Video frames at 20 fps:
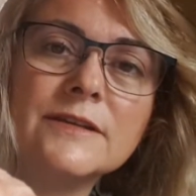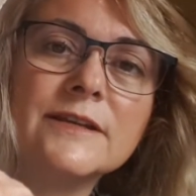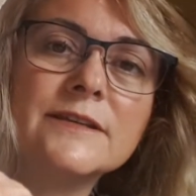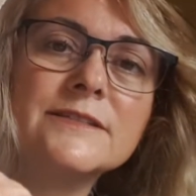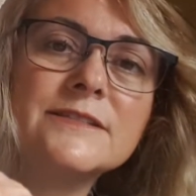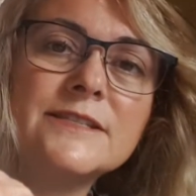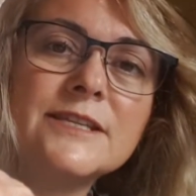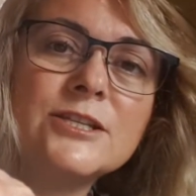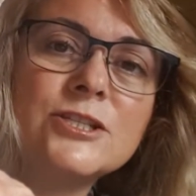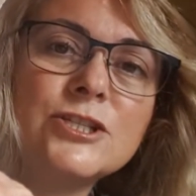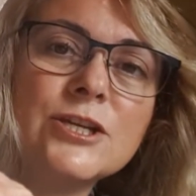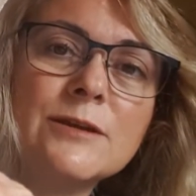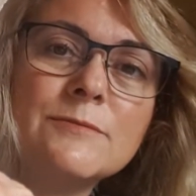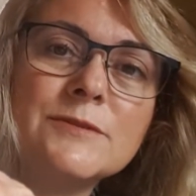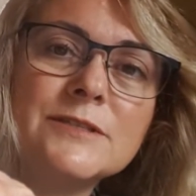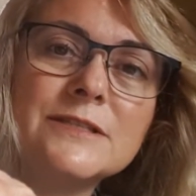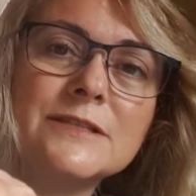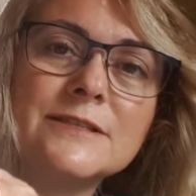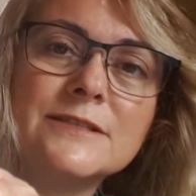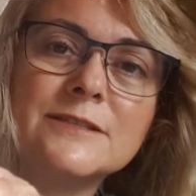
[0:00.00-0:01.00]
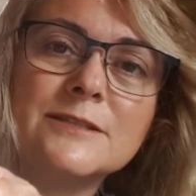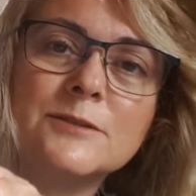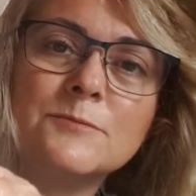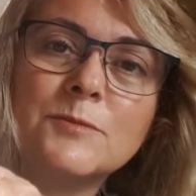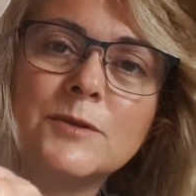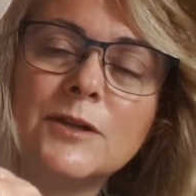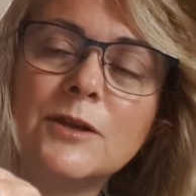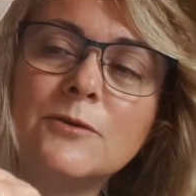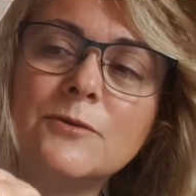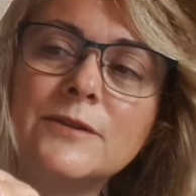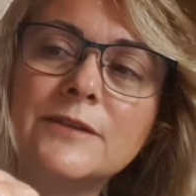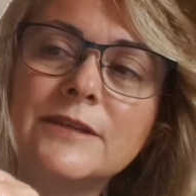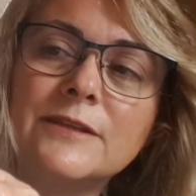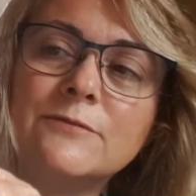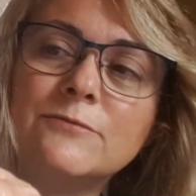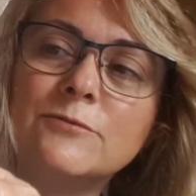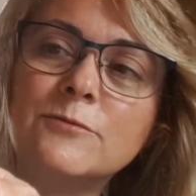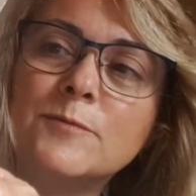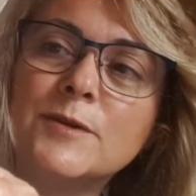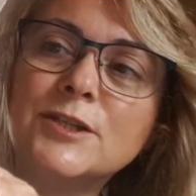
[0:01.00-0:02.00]
StitchEm is listed below in the
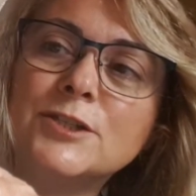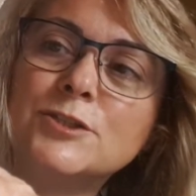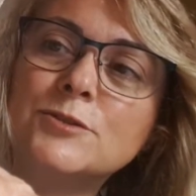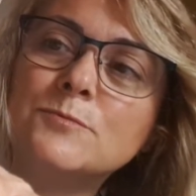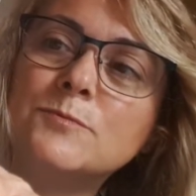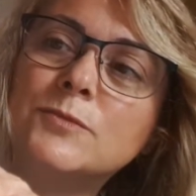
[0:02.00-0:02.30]
information